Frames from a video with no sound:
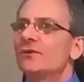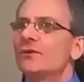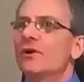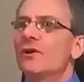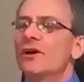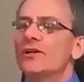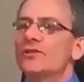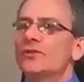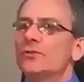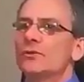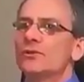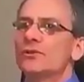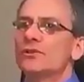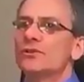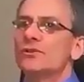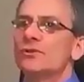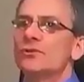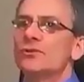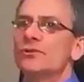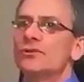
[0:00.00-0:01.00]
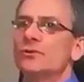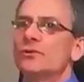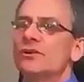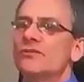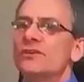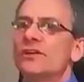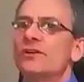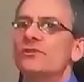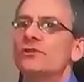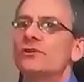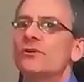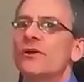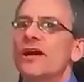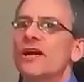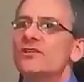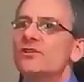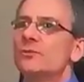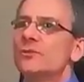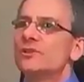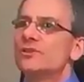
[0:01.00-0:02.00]
for law school students or even
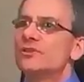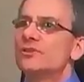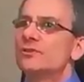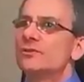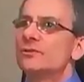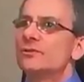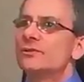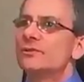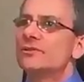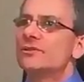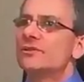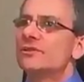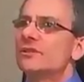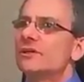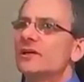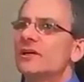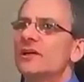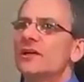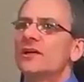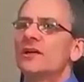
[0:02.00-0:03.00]
undergraduate students.